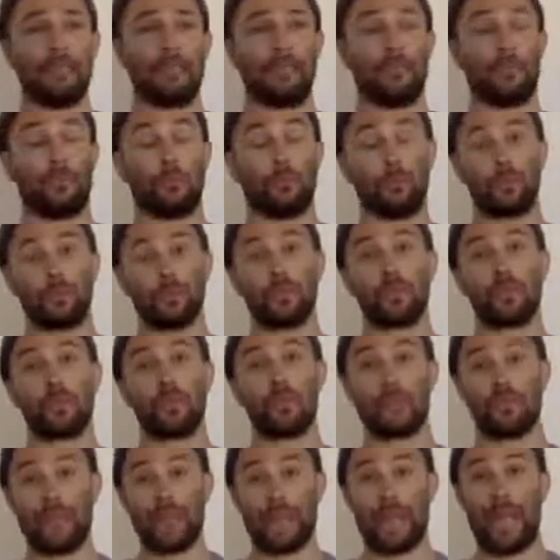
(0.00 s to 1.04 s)
the rituals
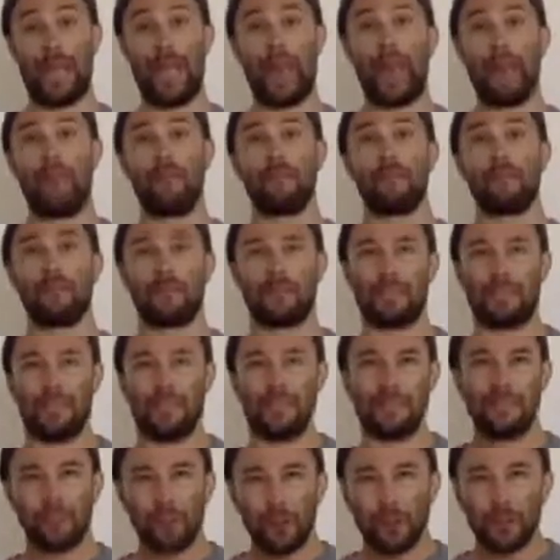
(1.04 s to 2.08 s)
that we have are
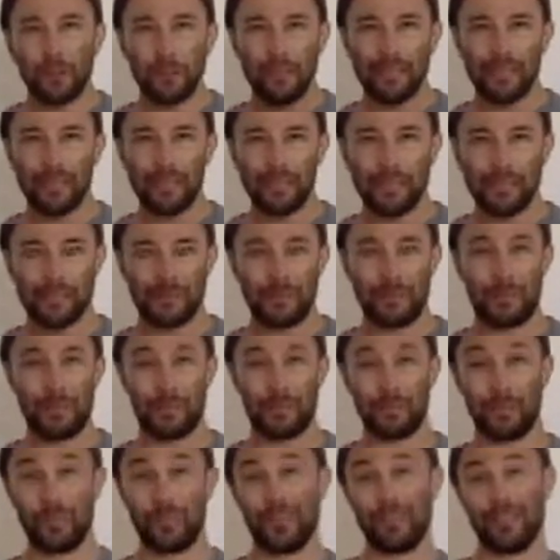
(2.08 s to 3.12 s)
default mechanisms.
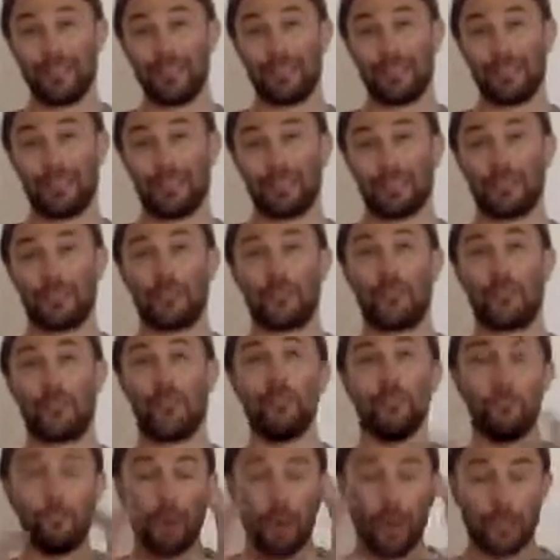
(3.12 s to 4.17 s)
Really, so
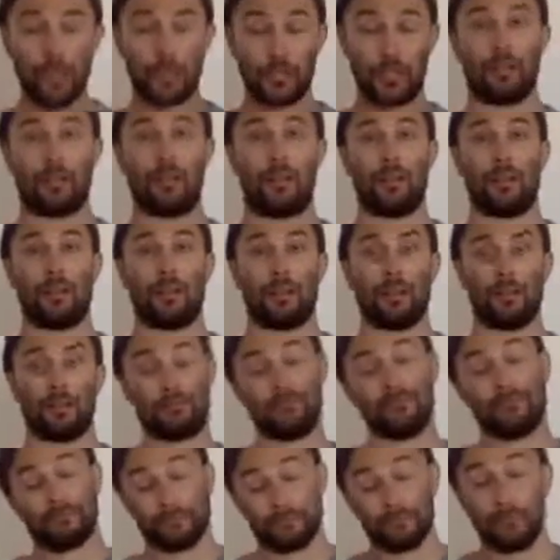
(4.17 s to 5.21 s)
much of our,
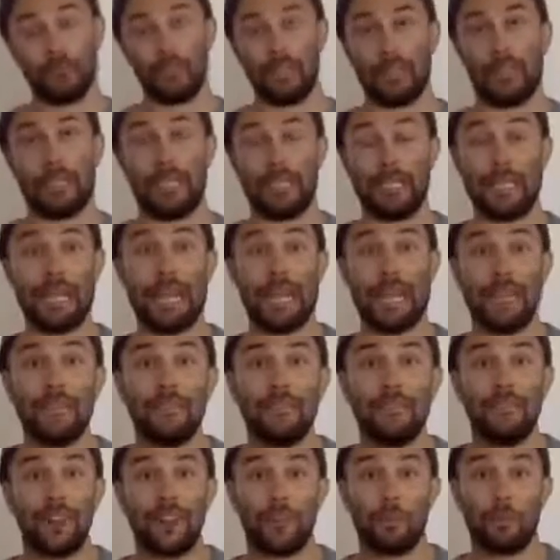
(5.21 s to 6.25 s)
really
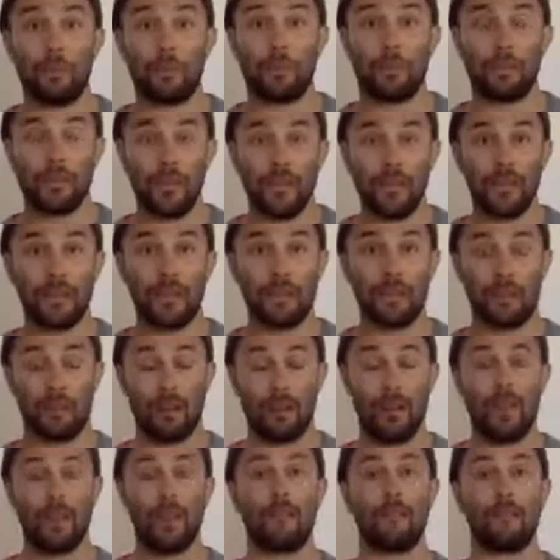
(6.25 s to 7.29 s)
95%
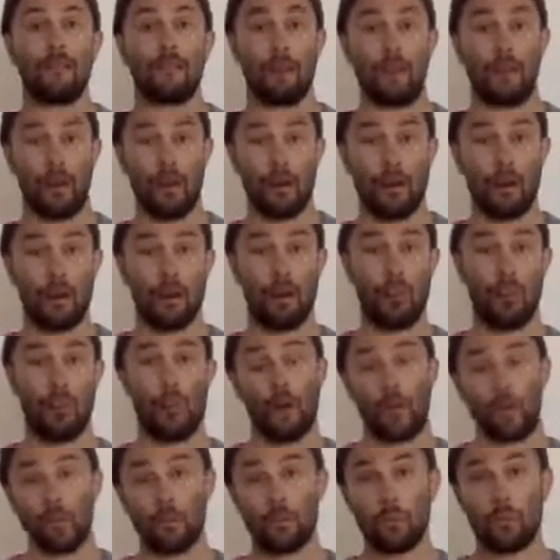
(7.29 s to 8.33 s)
of
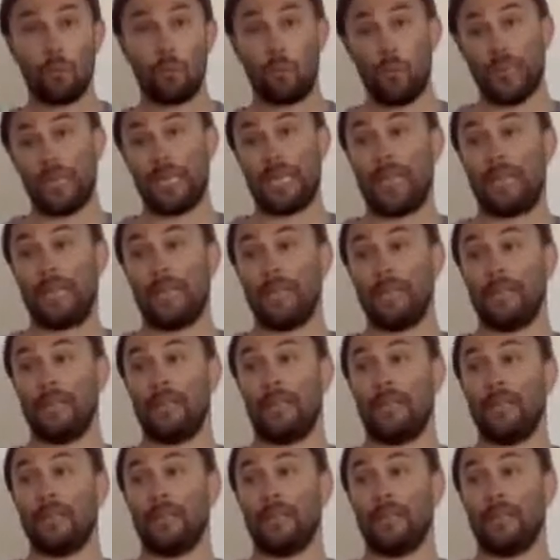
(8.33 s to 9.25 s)
what we